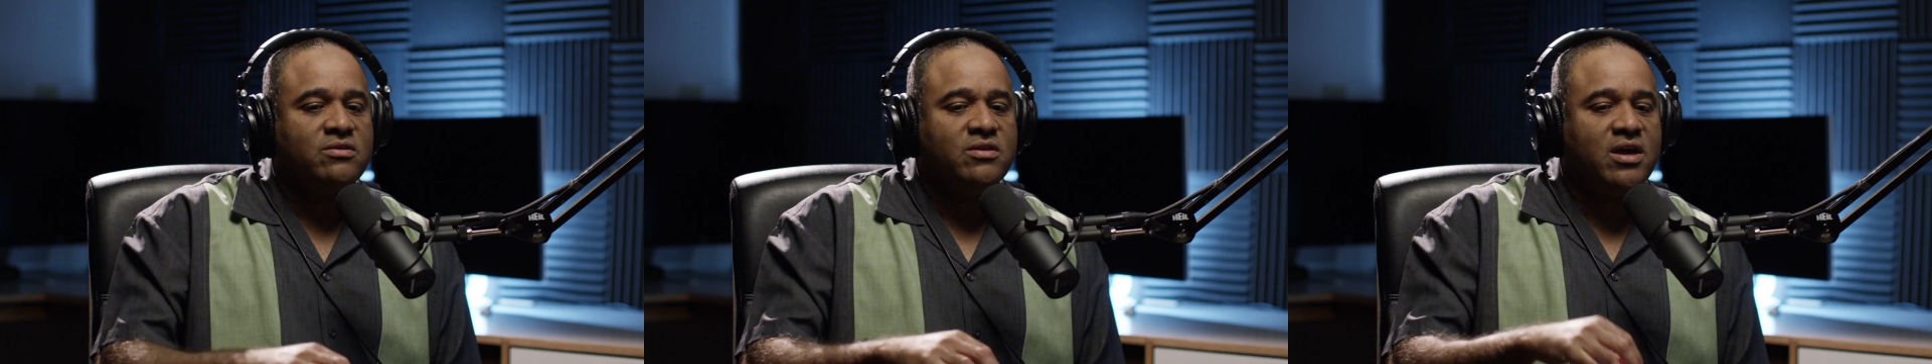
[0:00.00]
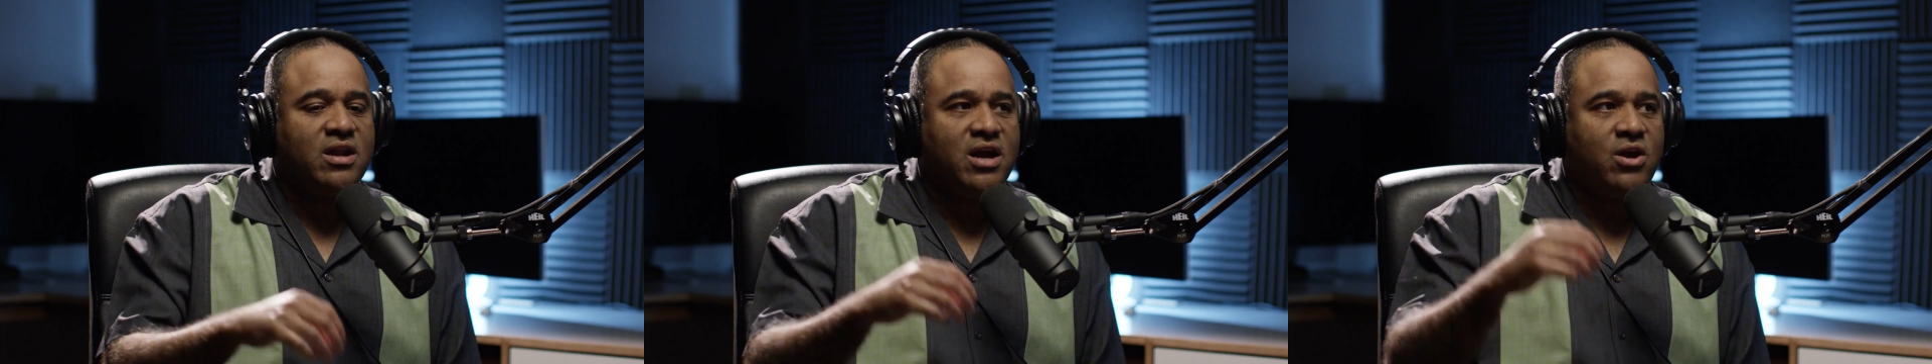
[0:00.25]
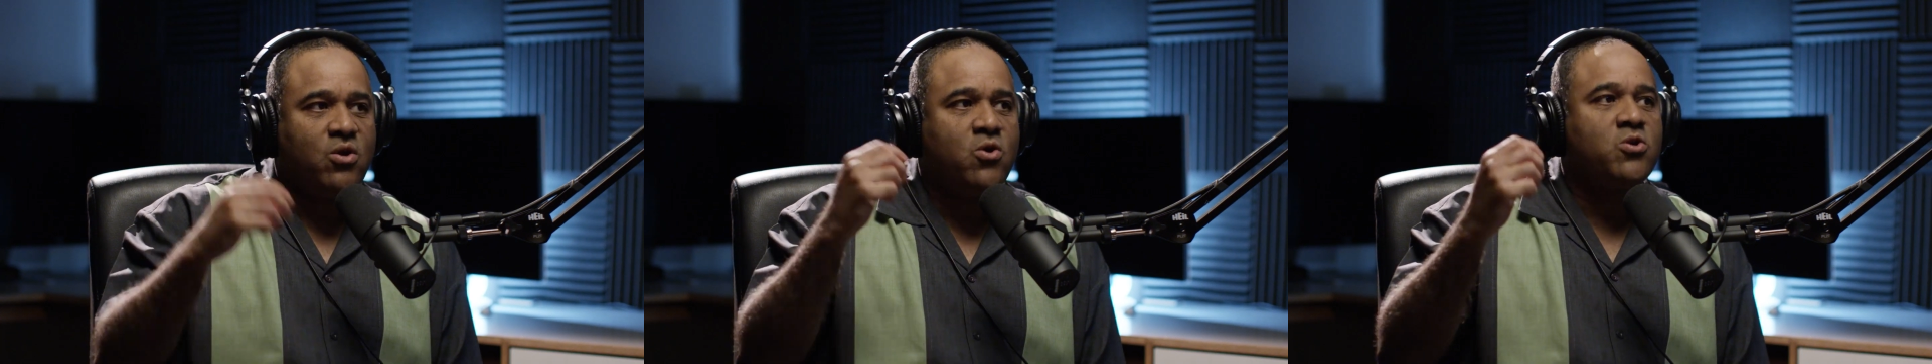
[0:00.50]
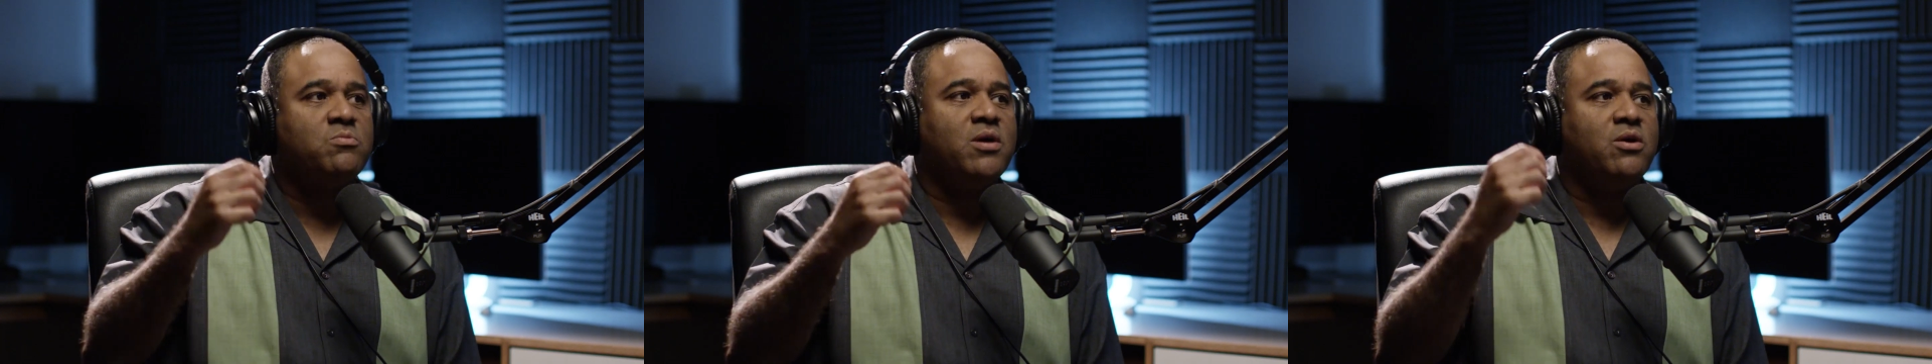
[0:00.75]
that I
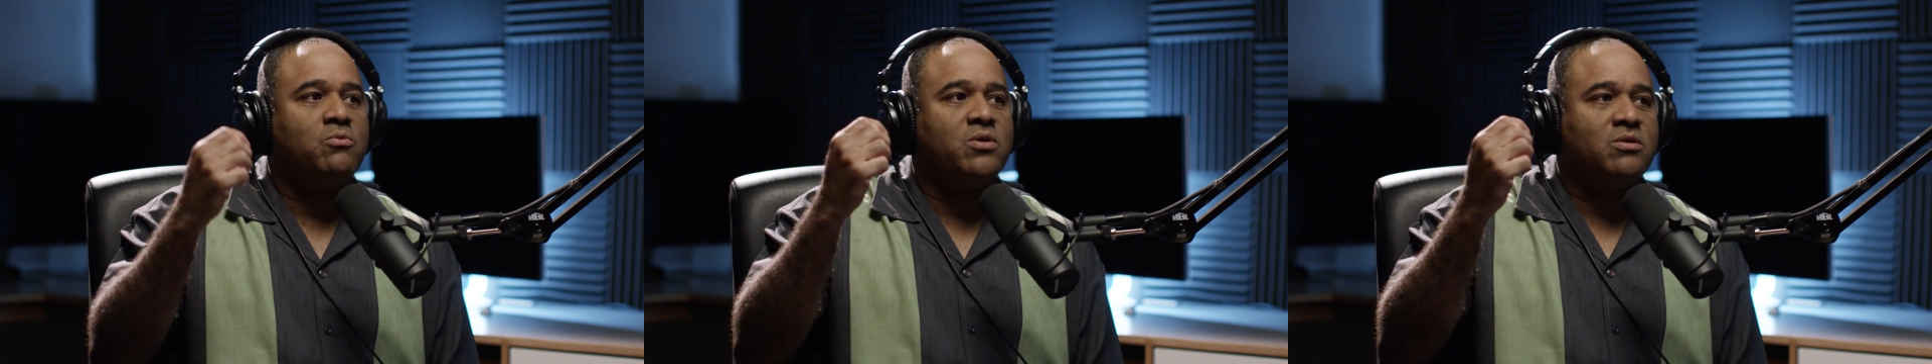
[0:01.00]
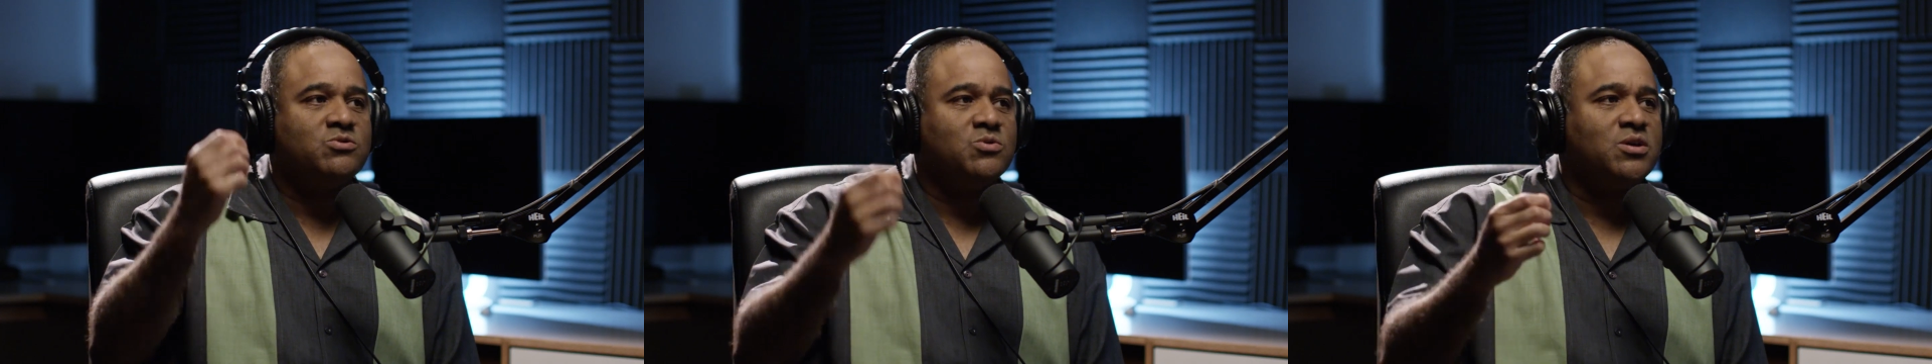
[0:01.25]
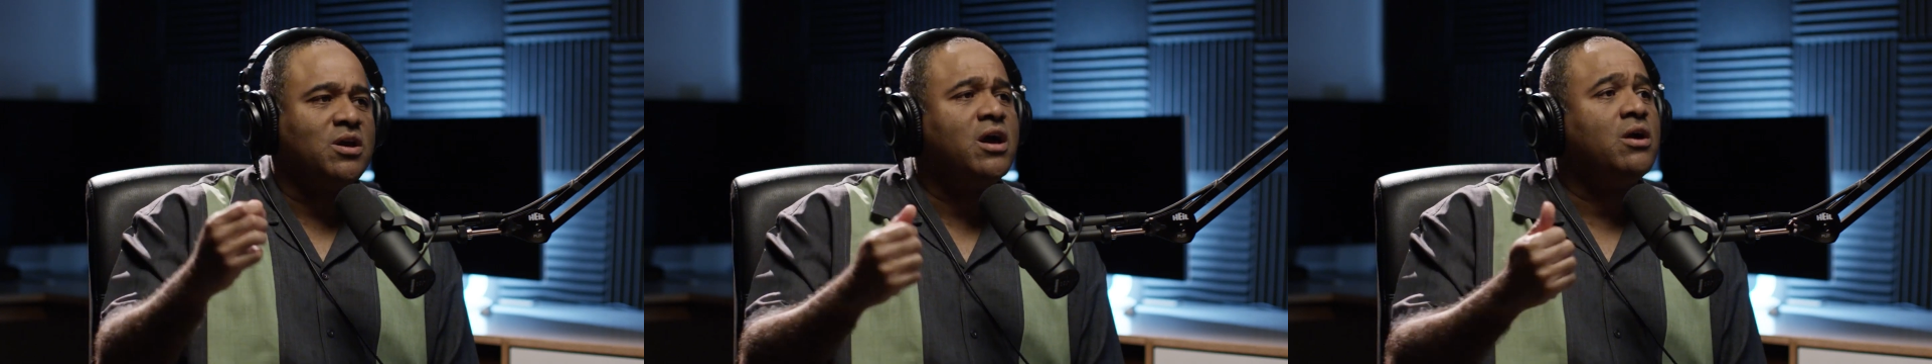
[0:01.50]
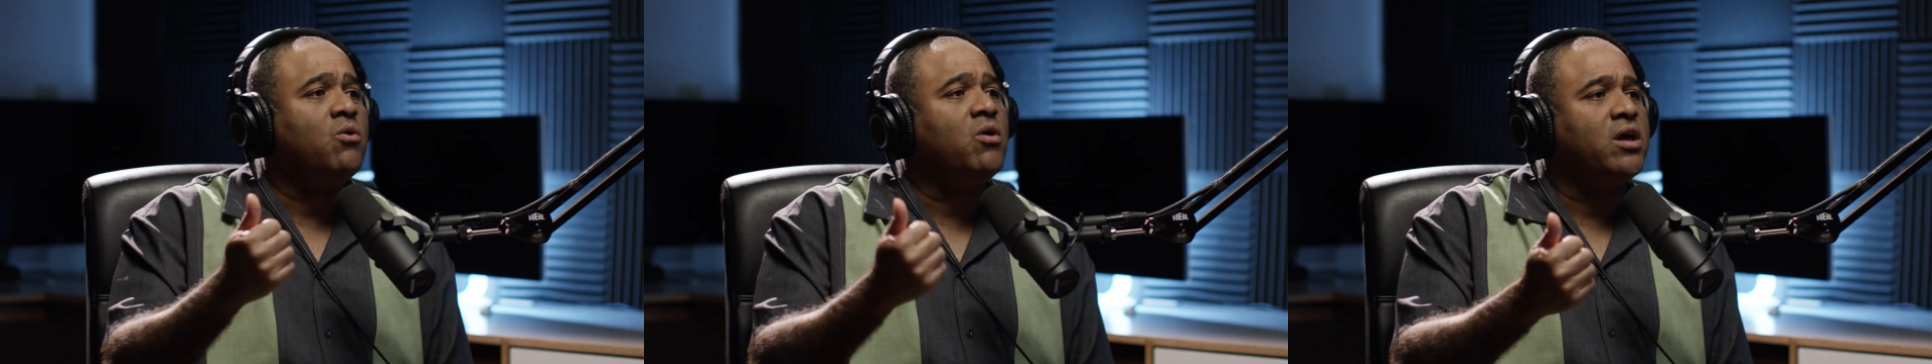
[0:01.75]
heard about when I was really
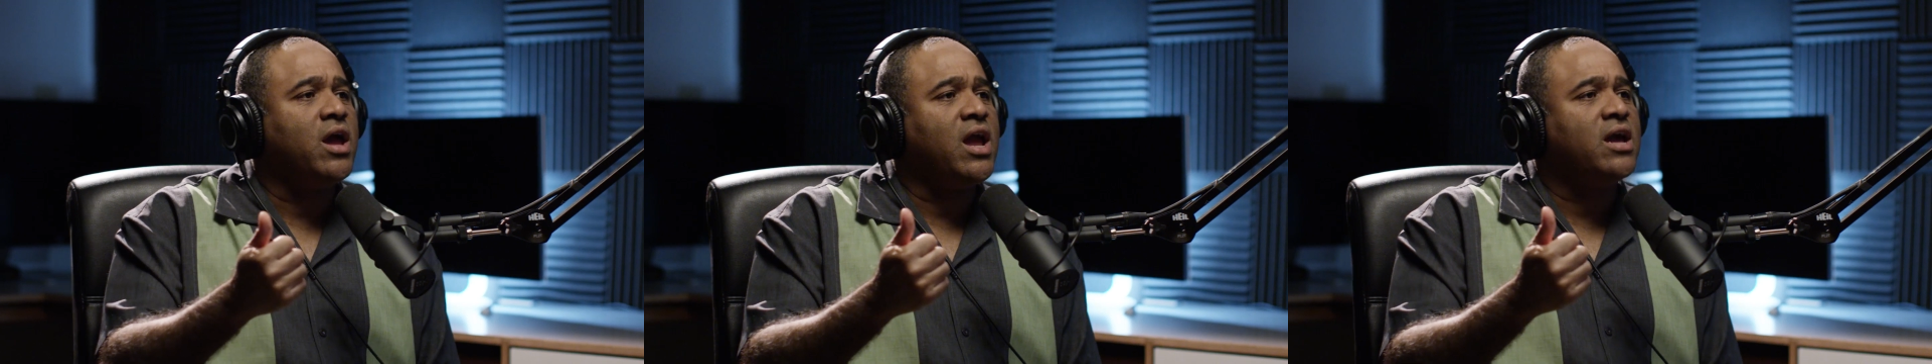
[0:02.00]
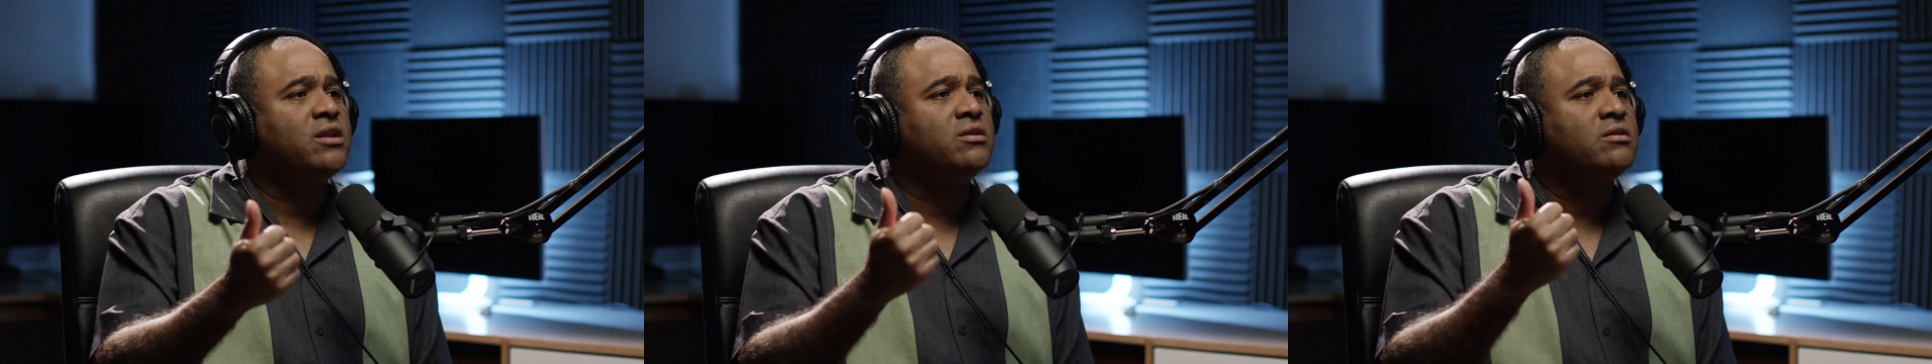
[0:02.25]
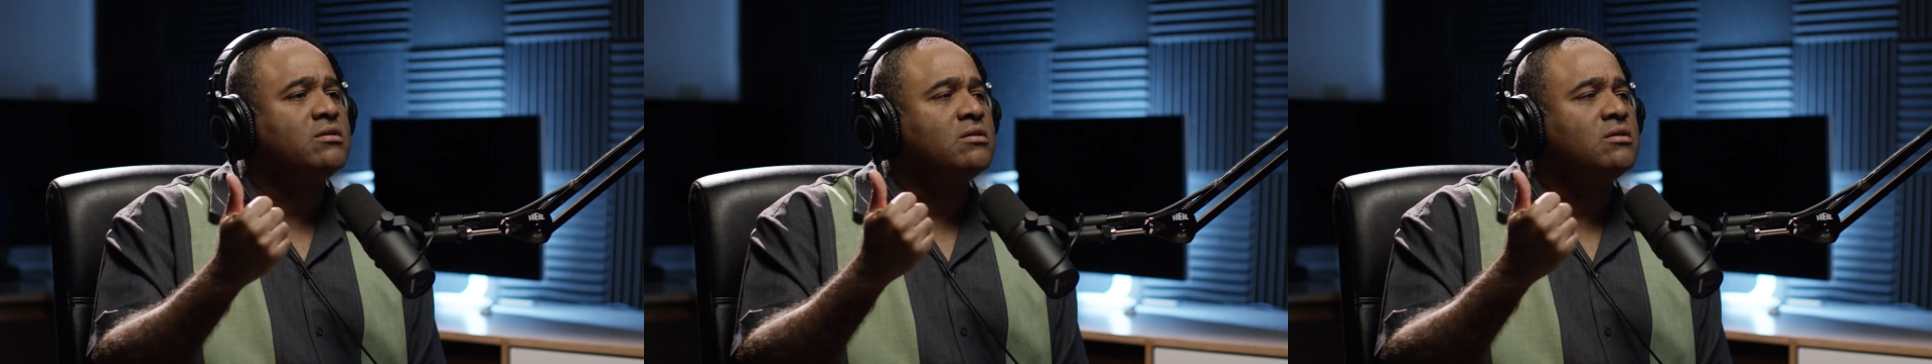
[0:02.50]
and